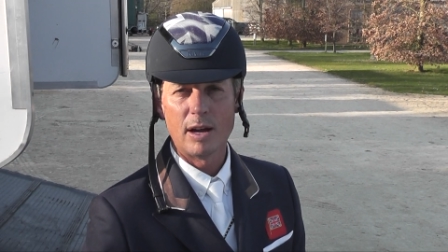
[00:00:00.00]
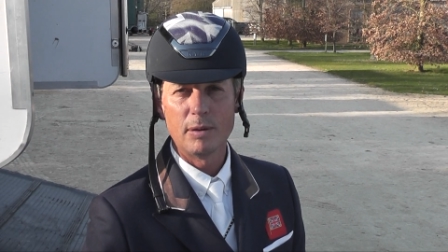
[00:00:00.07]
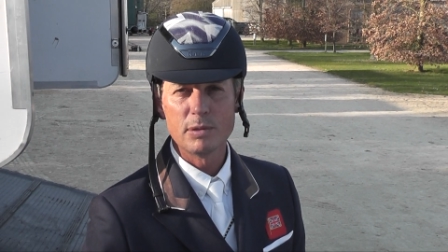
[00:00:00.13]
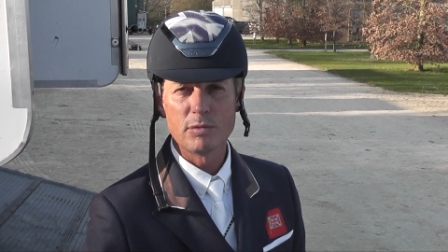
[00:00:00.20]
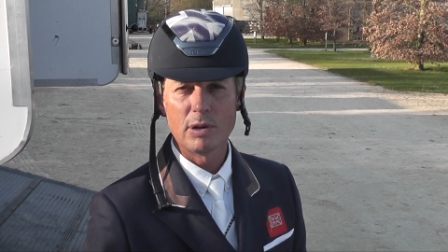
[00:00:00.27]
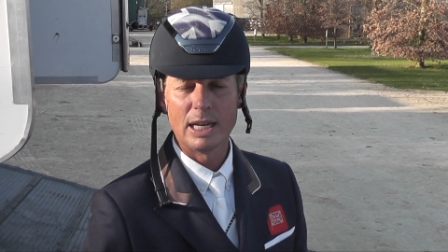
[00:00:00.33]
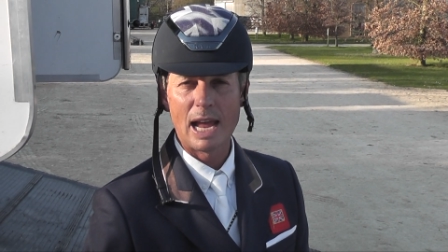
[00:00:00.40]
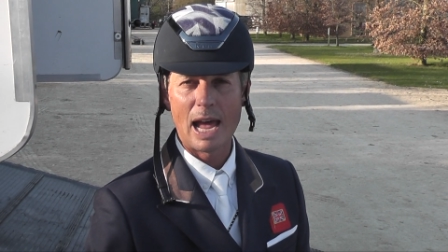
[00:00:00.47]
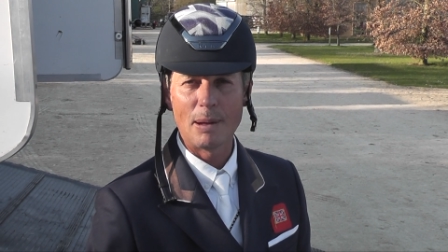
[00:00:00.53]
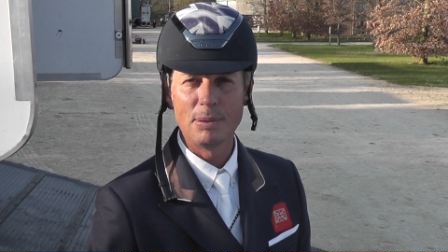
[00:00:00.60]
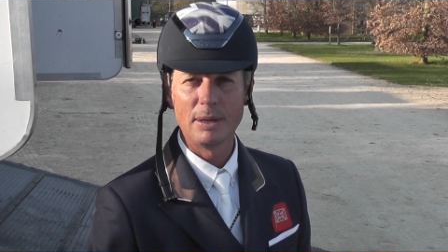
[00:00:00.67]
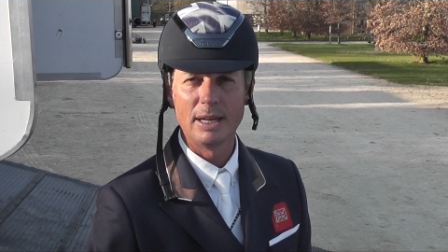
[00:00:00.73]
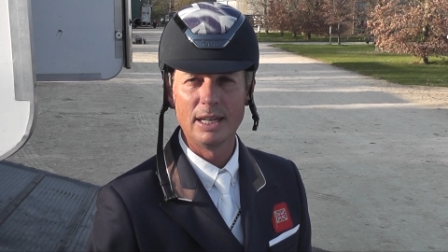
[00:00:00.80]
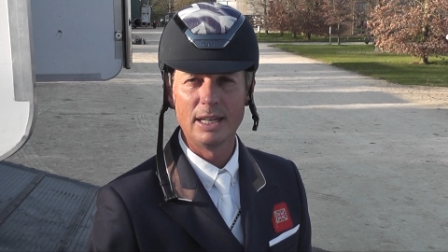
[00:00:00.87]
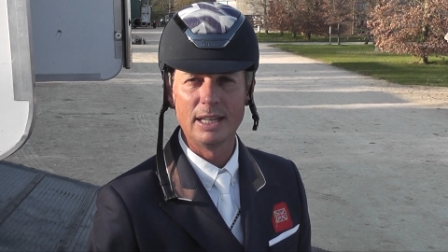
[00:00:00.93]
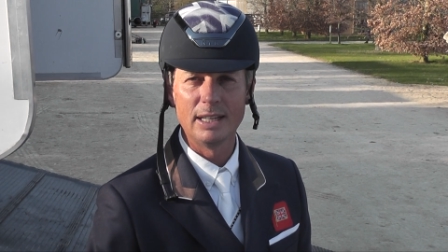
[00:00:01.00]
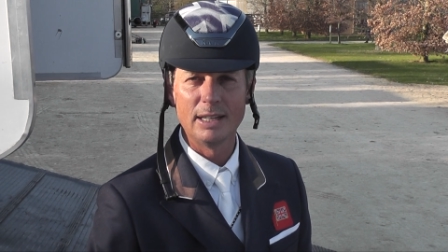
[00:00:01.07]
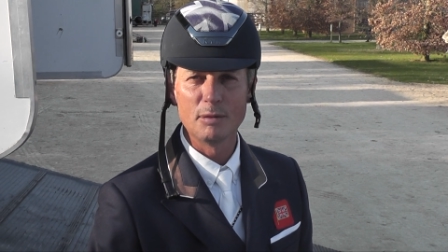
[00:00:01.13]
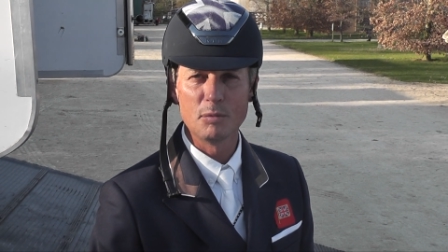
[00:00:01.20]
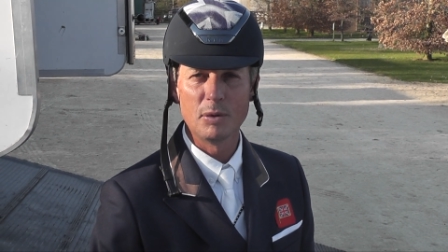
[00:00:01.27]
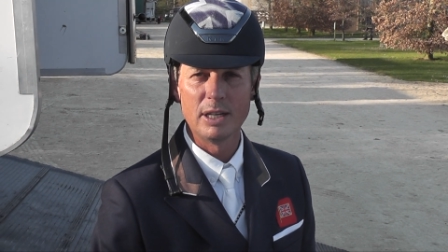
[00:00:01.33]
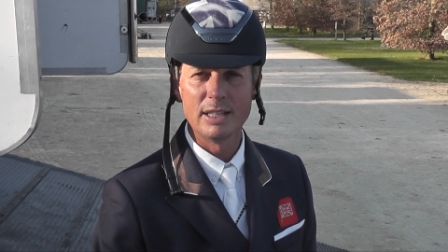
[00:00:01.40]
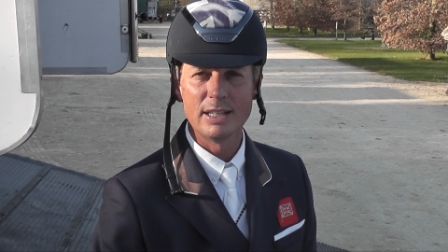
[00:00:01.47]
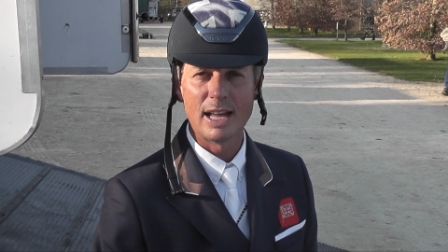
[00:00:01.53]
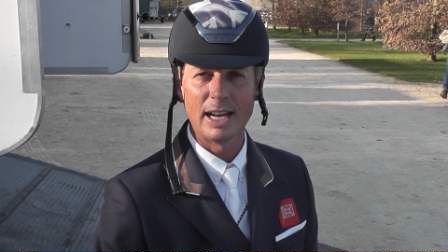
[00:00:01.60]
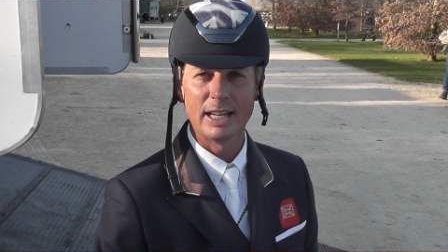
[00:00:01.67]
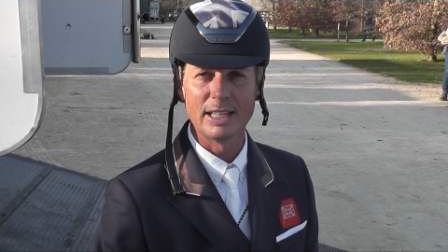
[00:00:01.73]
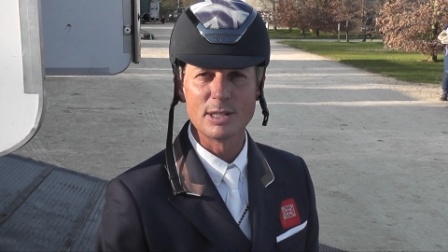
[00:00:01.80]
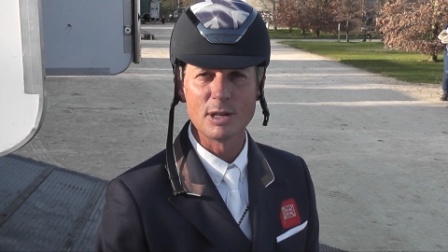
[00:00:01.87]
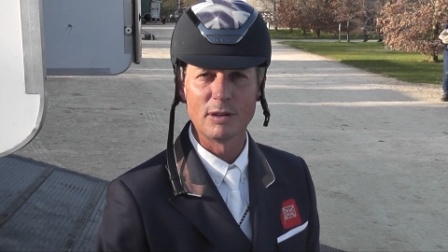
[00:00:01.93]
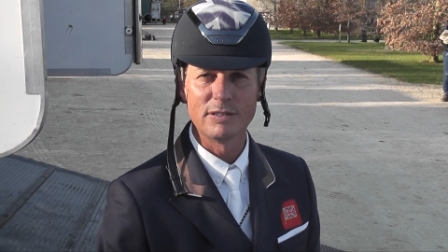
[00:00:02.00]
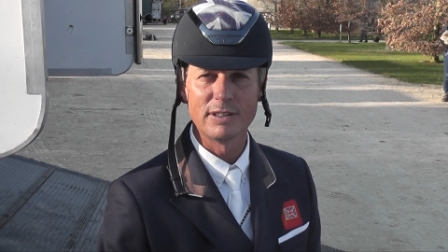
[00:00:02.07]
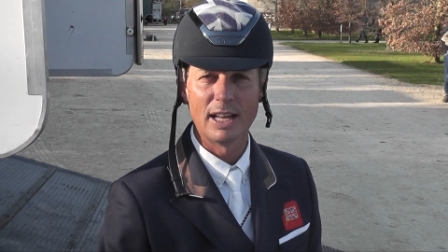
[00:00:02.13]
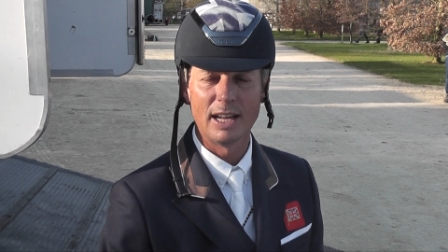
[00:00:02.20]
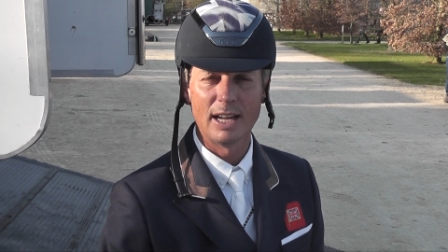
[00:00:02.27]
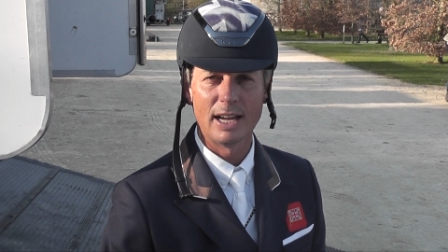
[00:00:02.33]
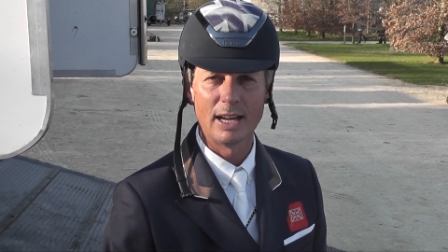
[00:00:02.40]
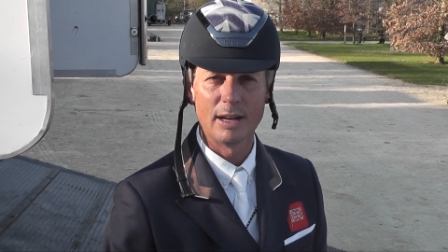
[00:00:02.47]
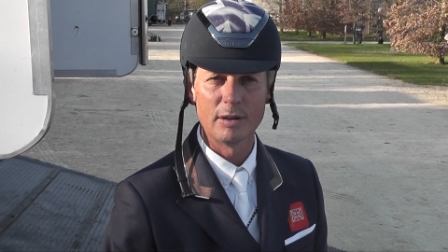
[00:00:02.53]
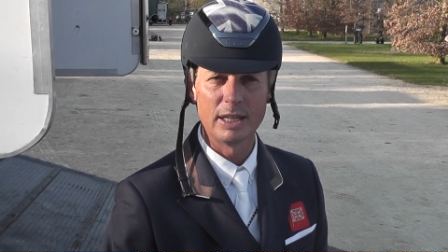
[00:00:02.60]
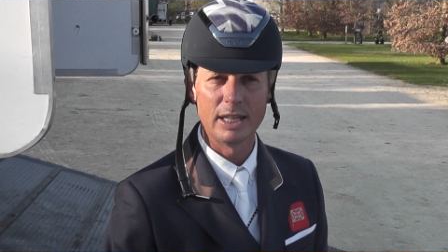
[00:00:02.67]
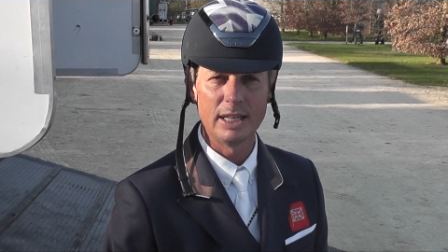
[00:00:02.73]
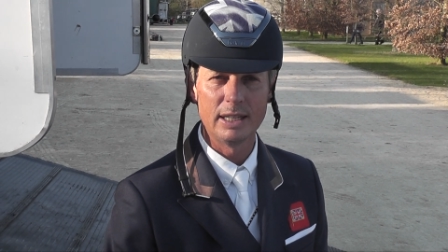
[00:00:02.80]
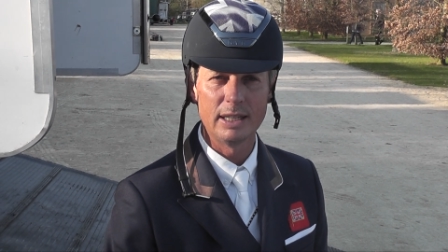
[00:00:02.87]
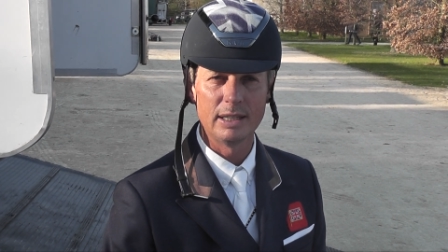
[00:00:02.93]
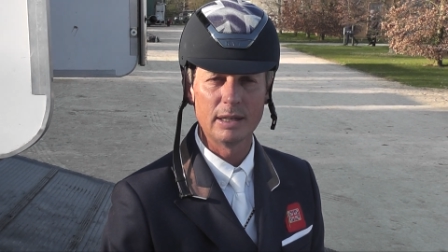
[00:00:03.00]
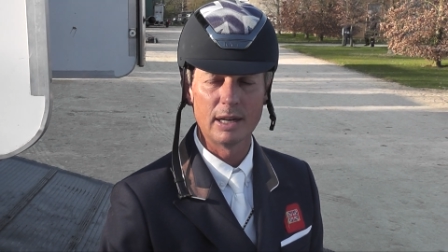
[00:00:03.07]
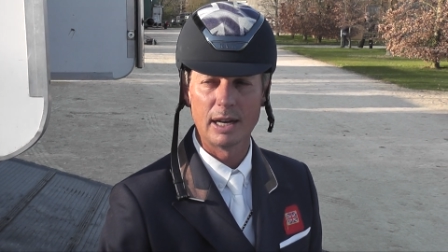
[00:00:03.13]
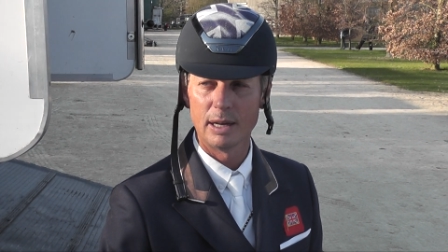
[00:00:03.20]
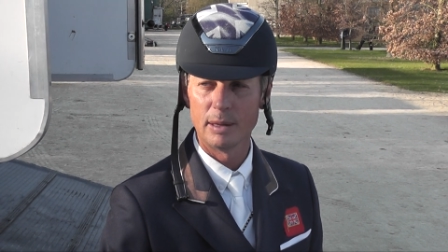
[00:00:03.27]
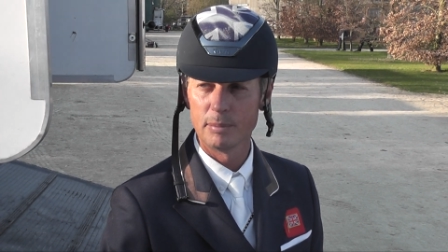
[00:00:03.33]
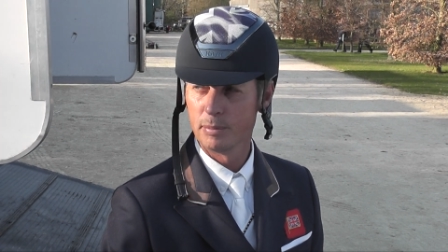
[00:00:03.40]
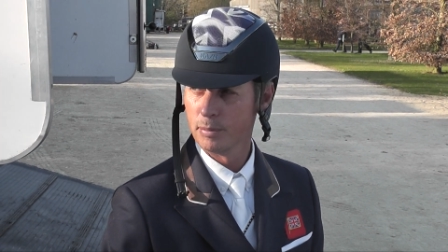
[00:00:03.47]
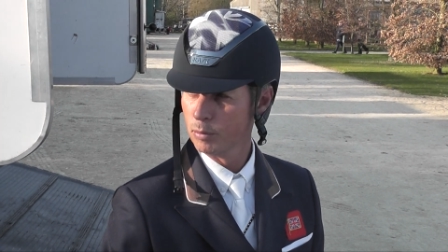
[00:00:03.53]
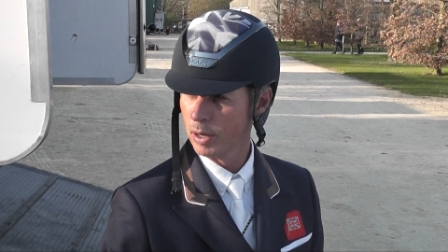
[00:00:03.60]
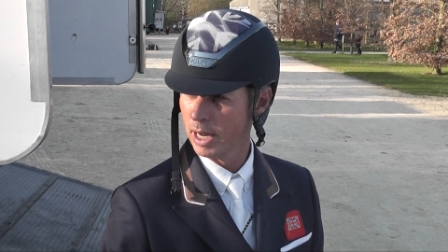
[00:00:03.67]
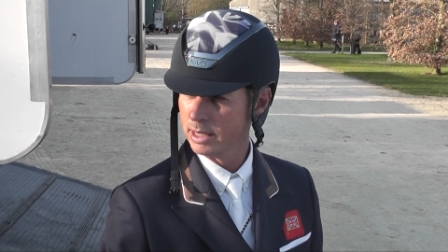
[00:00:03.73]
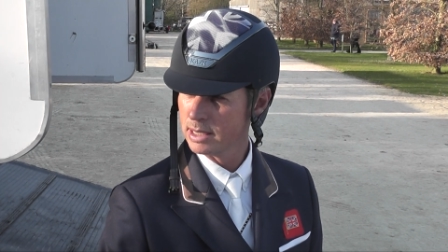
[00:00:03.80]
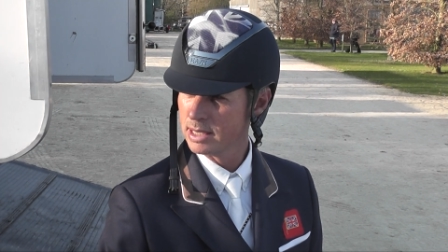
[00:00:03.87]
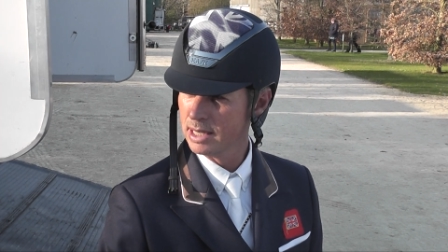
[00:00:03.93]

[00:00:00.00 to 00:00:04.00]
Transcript: I was really happy with Ekitov there, how he um, went